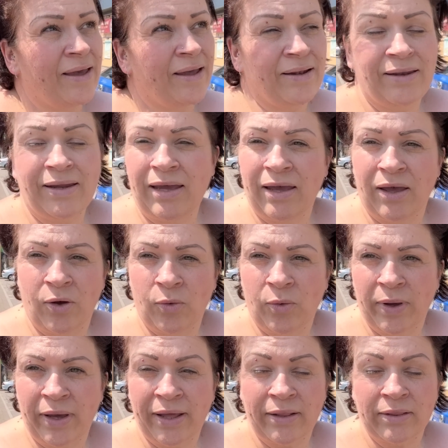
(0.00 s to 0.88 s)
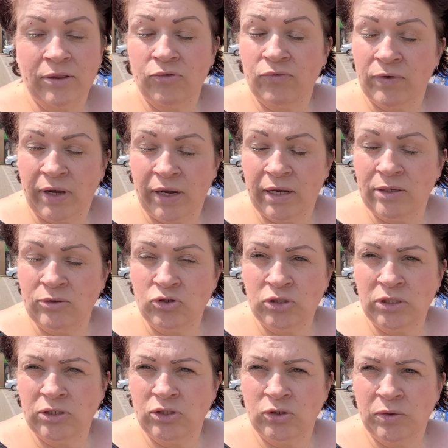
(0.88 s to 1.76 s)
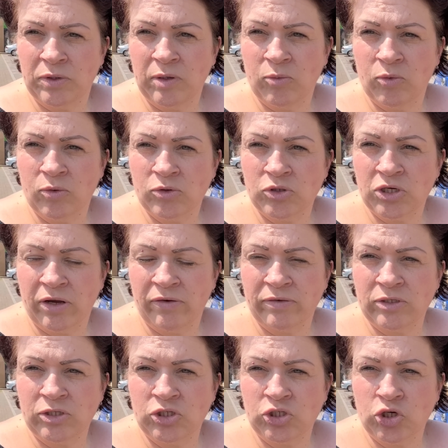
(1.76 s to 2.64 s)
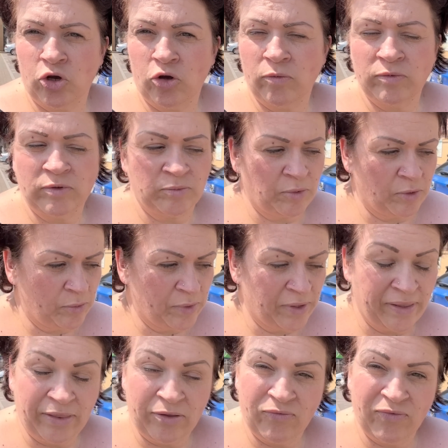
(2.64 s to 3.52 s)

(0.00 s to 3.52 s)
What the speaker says: are now at the range. Didn't do any more charity shops, but we're at the